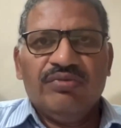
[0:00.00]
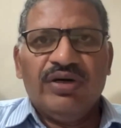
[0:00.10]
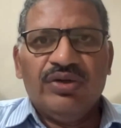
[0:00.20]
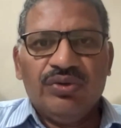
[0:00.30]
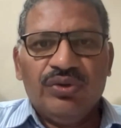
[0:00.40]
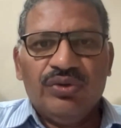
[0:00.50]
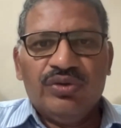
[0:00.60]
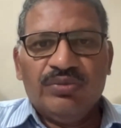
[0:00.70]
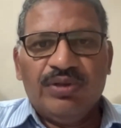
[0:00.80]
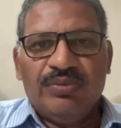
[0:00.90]
when to
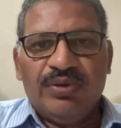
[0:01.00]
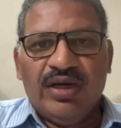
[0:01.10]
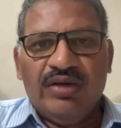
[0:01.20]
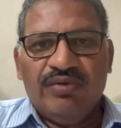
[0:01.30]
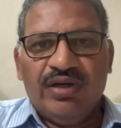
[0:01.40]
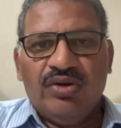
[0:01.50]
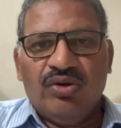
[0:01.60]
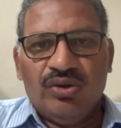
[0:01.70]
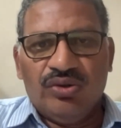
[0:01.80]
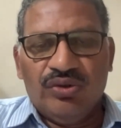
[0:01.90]
use a PPI, when
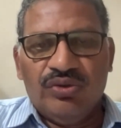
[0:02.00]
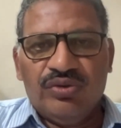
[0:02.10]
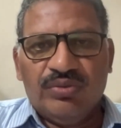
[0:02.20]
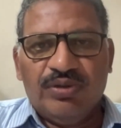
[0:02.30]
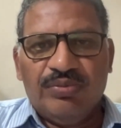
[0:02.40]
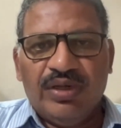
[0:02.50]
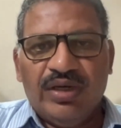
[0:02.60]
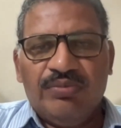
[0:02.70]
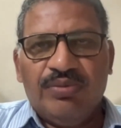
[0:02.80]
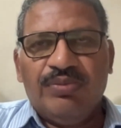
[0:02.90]
not to use a
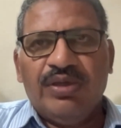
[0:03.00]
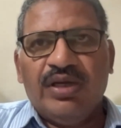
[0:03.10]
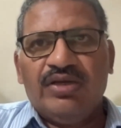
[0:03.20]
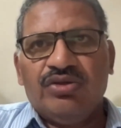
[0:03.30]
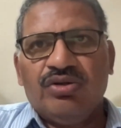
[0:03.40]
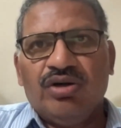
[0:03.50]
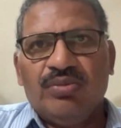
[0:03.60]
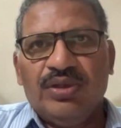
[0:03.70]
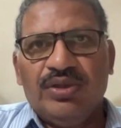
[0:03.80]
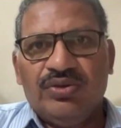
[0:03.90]
PPI. PPI should
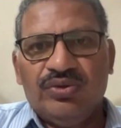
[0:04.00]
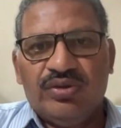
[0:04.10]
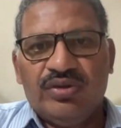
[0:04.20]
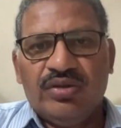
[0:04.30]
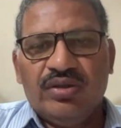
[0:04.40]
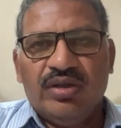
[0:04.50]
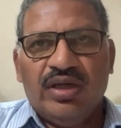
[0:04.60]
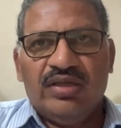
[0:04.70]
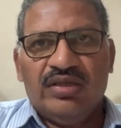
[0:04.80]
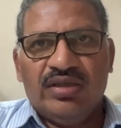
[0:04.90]
not be used
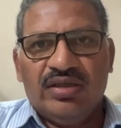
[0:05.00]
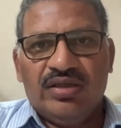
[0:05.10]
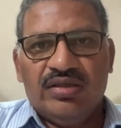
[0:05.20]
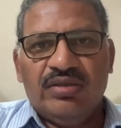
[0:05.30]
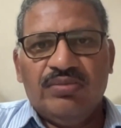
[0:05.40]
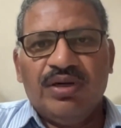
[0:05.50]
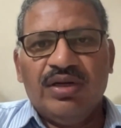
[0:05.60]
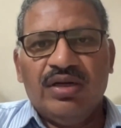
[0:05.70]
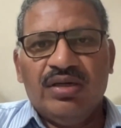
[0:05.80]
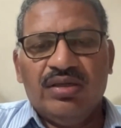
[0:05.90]
as a
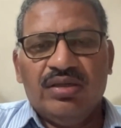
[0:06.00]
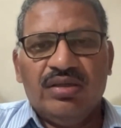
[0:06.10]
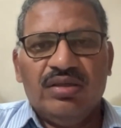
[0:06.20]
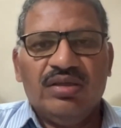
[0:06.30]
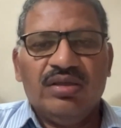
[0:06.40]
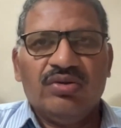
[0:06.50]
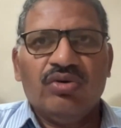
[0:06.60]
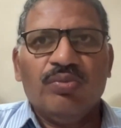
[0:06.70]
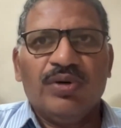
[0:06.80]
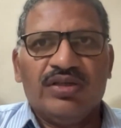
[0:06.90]
simple uh,
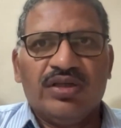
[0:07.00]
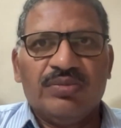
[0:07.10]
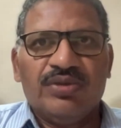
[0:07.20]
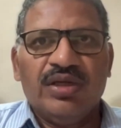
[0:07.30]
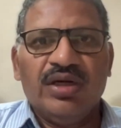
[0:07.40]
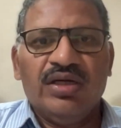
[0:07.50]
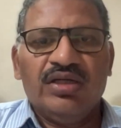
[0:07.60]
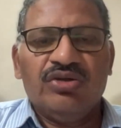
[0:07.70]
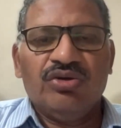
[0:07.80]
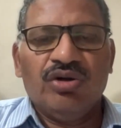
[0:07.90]
co-prescription and
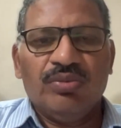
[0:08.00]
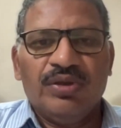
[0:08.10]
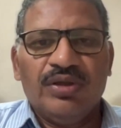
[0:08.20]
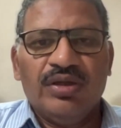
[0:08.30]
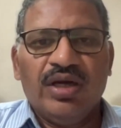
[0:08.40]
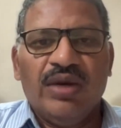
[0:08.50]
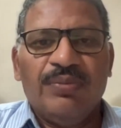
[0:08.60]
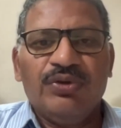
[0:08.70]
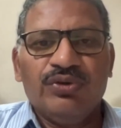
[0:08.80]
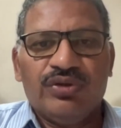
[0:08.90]
it should not be
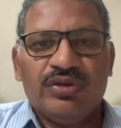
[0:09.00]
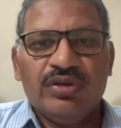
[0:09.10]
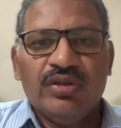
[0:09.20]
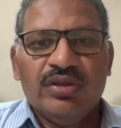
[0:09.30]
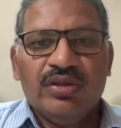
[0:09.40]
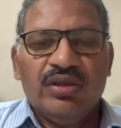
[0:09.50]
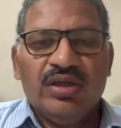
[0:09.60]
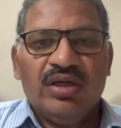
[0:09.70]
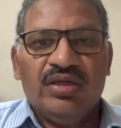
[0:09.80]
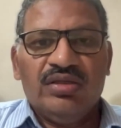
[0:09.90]
abused
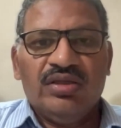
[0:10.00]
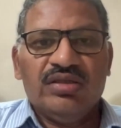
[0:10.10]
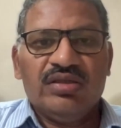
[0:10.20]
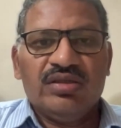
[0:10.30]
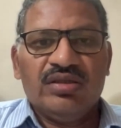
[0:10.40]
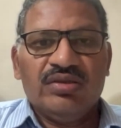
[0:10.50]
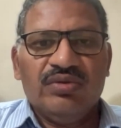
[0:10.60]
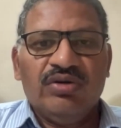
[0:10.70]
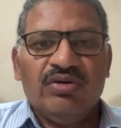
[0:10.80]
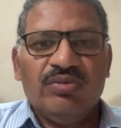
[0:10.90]
and just
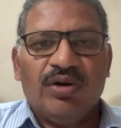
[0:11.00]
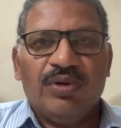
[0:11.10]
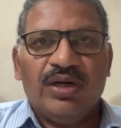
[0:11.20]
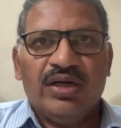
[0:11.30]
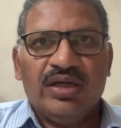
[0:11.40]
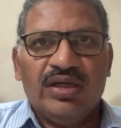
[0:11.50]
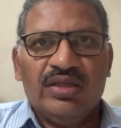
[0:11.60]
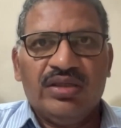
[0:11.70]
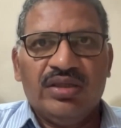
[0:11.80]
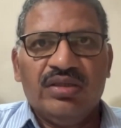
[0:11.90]
without proper
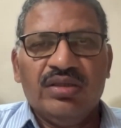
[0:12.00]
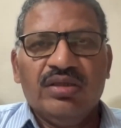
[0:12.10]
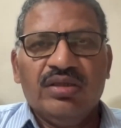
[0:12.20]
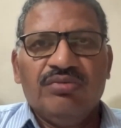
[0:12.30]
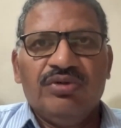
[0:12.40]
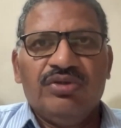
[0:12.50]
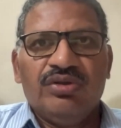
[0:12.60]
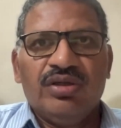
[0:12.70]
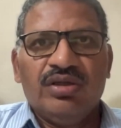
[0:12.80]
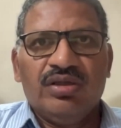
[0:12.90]
indication we
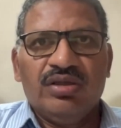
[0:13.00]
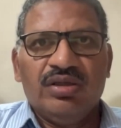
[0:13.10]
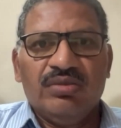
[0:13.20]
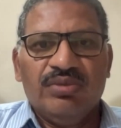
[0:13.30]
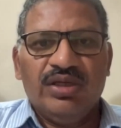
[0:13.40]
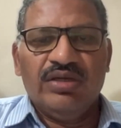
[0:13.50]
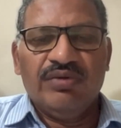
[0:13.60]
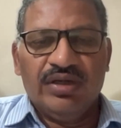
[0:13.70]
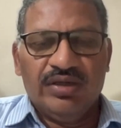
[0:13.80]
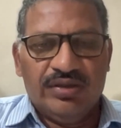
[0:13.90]
shouldn't uh, be
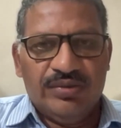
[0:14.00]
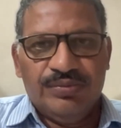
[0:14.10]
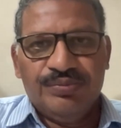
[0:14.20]
giving it.